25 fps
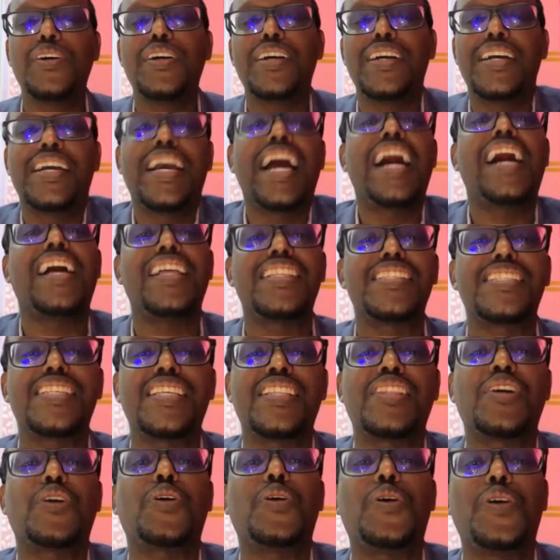guns in
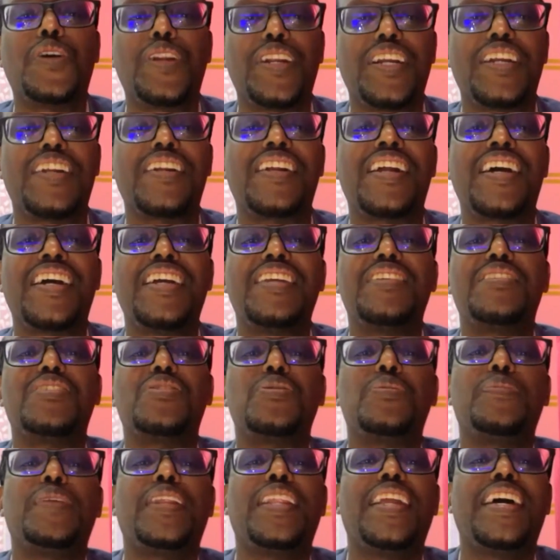the corner, right?
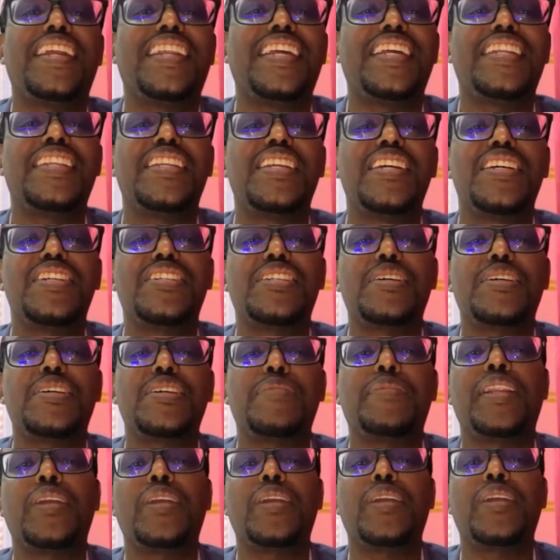Jubaland and
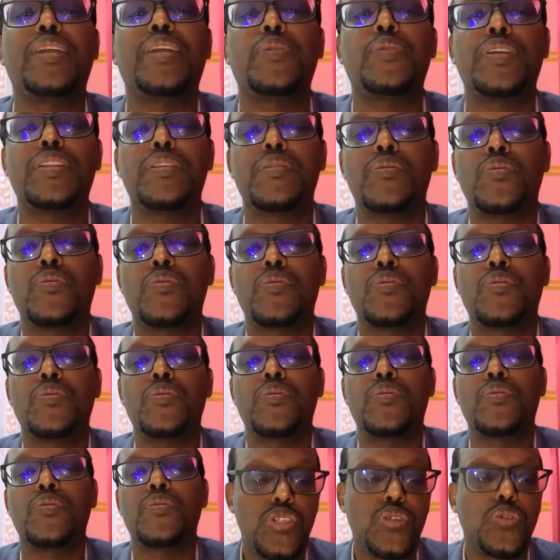Hirshabelle were
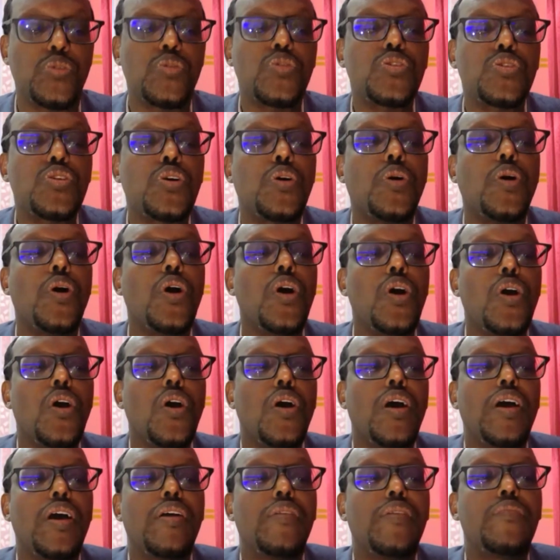an issue. So
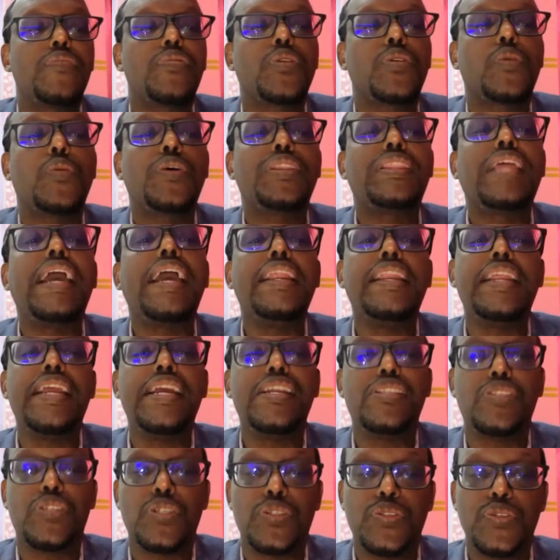what they
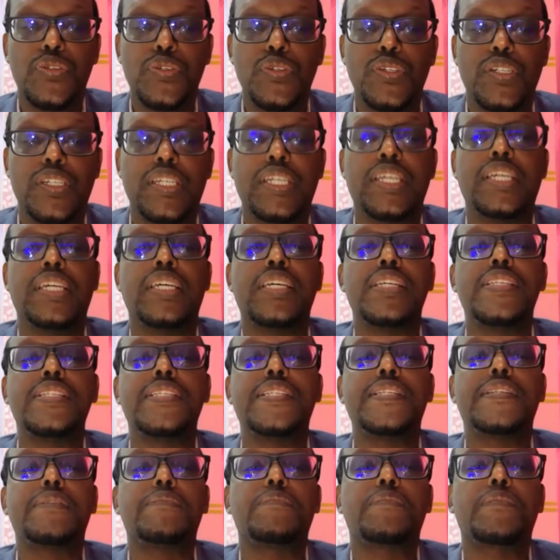need to do
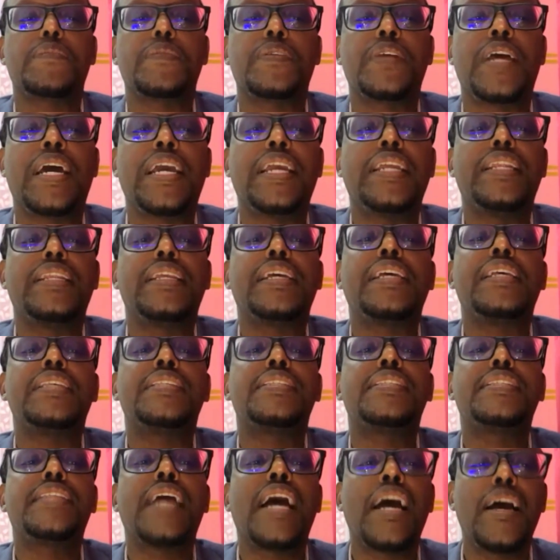is, right,
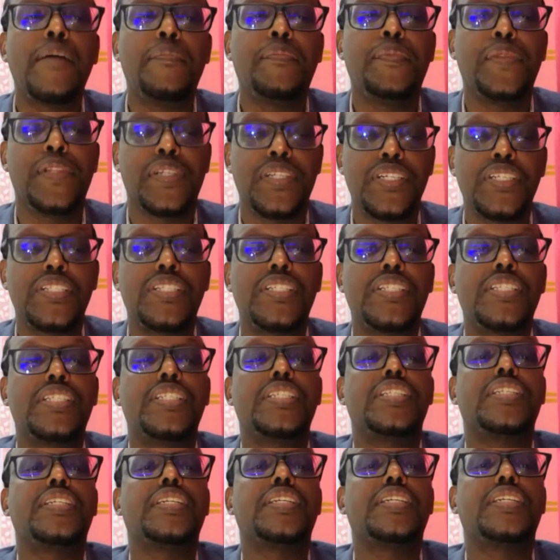establish